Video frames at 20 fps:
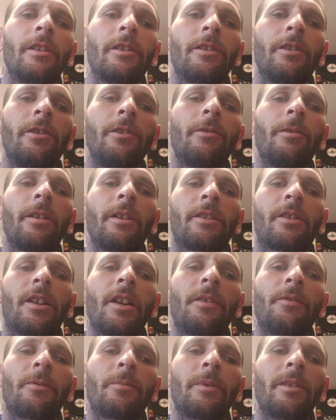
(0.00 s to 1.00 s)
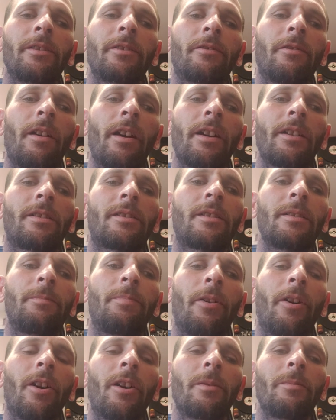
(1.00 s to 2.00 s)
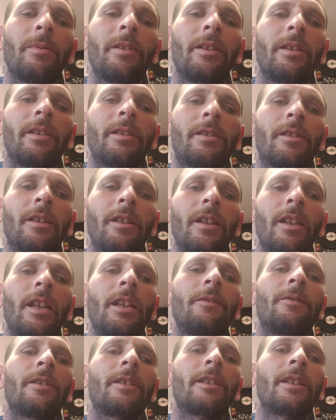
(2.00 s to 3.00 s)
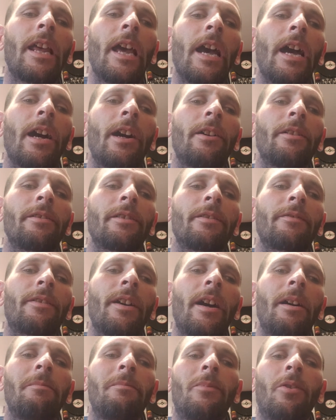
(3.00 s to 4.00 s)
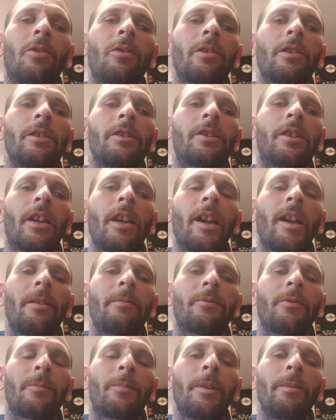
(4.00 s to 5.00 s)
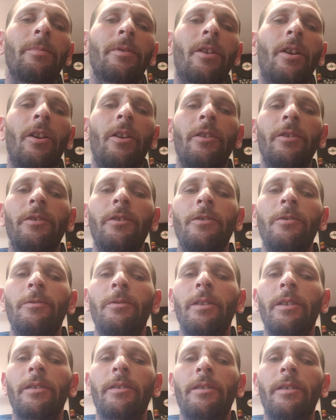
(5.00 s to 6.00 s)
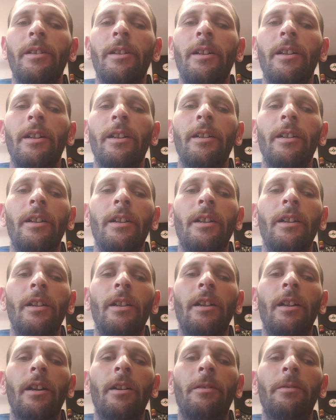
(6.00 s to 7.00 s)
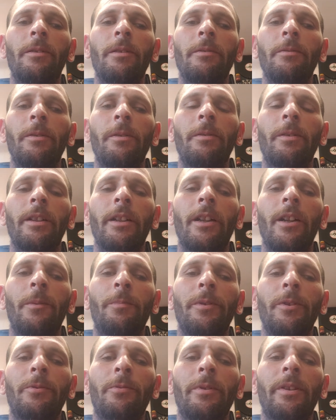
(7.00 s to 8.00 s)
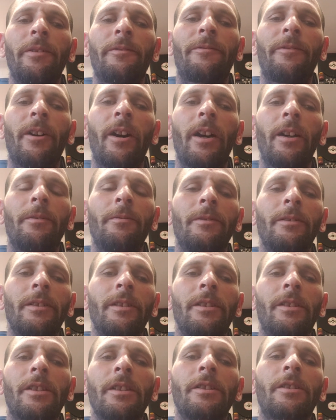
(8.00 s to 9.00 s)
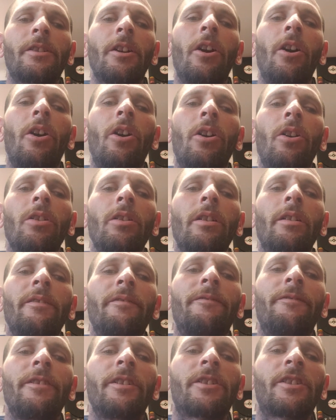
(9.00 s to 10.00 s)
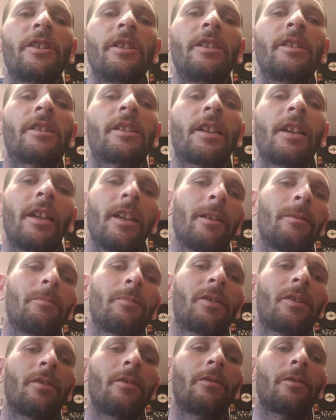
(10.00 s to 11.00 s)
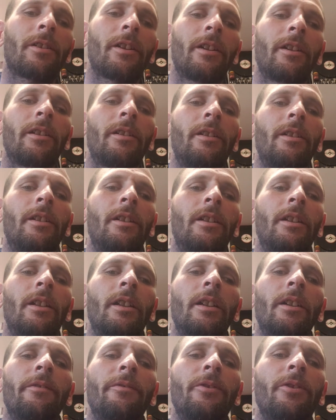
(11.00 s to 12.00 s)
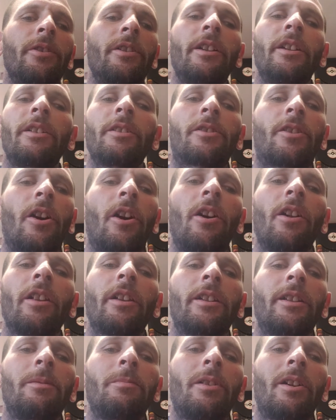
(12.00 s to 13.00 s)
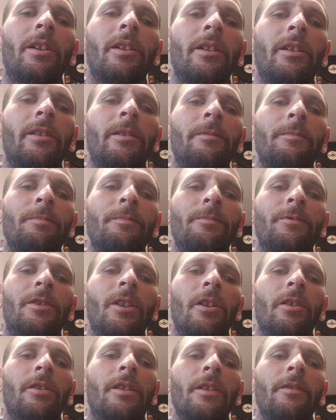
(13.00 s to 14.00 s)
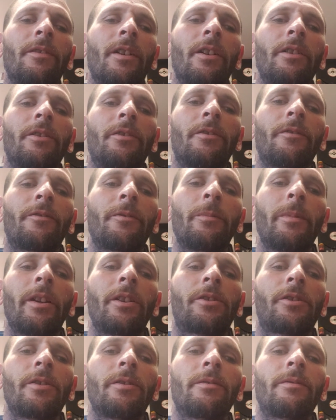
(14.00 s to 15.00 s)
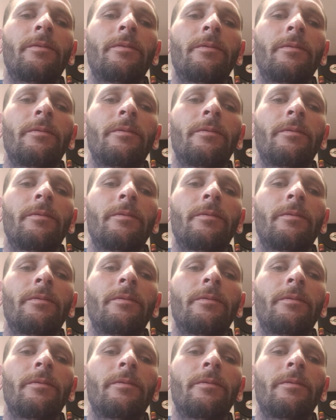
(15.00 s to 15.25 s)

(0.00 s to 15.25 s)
U.S. Government Grants Department. Even now, they've got mortgage scams where people call you with, we want to help you refi them with this. It's all phishing scams, okay? If you didn't call anybody, don't give out your information.